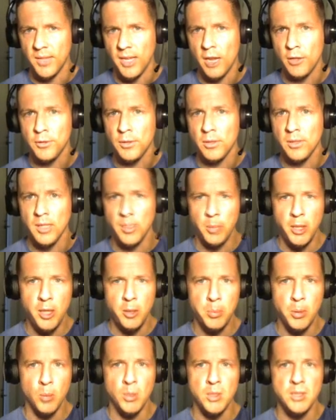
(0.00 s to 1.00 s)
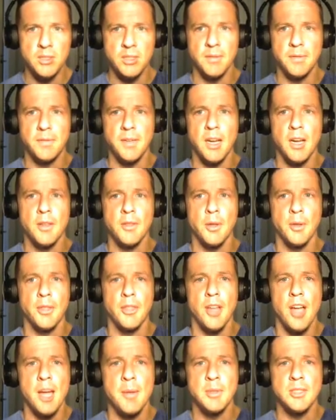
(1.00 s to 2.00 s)
elderly people which have found their
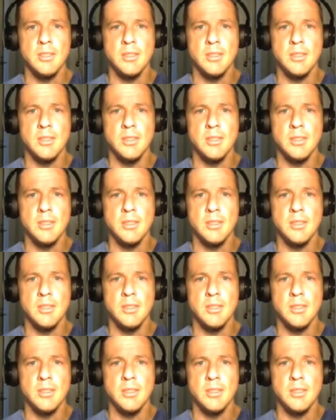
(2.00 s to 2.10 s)
thymus